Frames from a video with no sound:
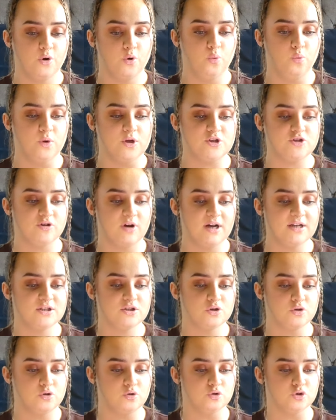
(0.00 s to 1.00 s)
We tried
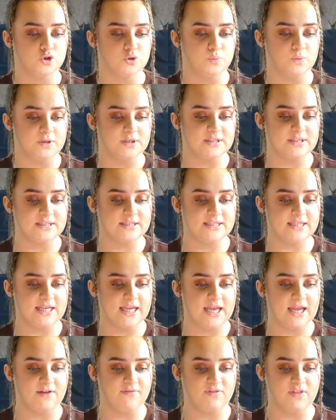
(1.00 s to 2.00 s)
to call someone to
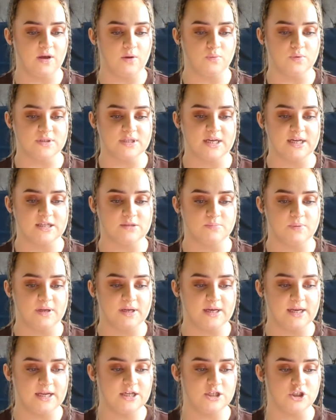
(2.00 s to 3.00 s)
see if there was an
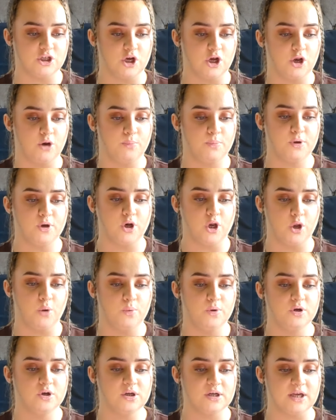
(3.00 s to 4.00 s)
explanation, but no
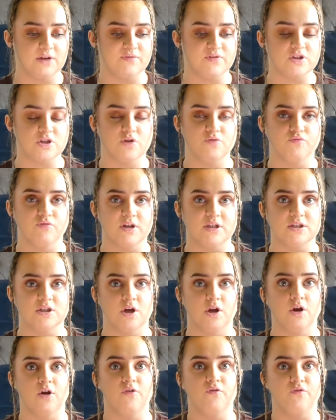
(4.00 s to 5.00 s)
one could give us a
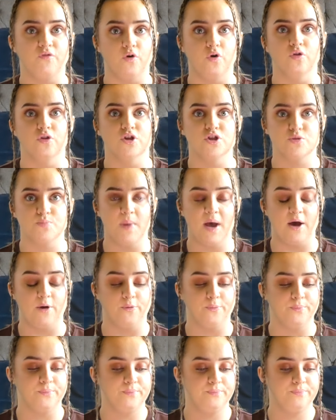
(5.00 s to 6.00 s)
reason for the smell.